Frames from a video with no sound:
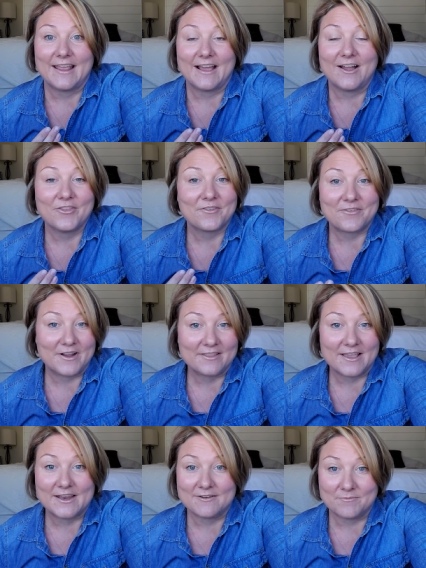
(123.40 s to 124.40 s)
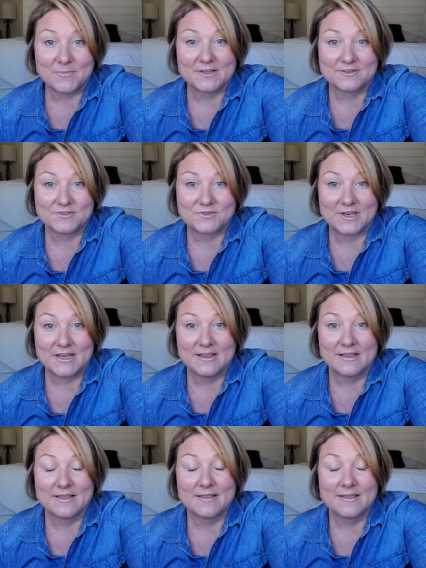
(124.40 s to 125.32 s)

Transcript: on the front line of ministry